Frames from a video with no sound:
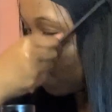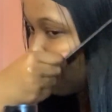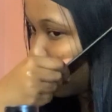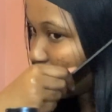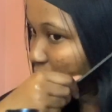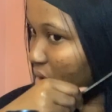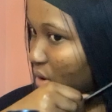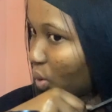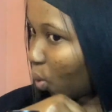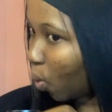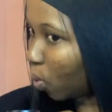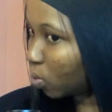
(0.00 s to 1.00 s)
and
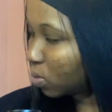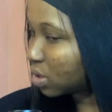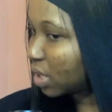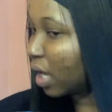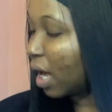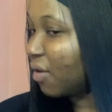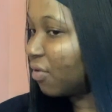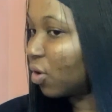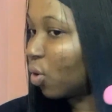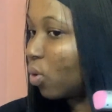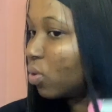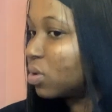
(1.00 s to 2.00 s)
goals, like having
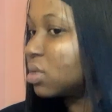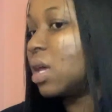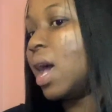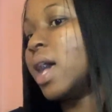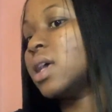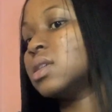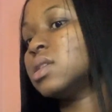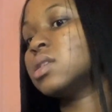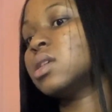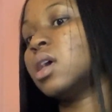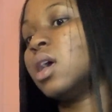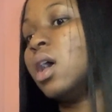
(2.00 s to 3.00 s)
goals as
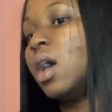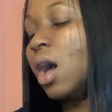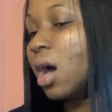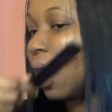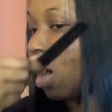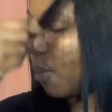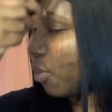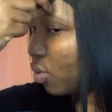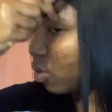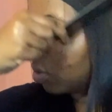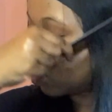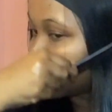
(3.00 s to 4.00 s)
a
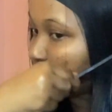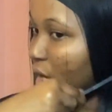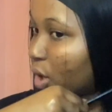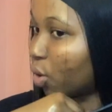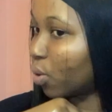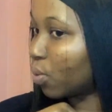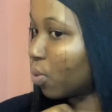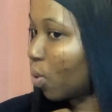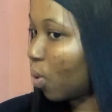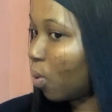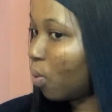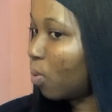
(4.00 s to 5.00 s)
couple to like
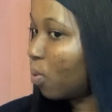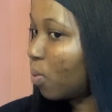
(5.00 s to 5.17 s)
grow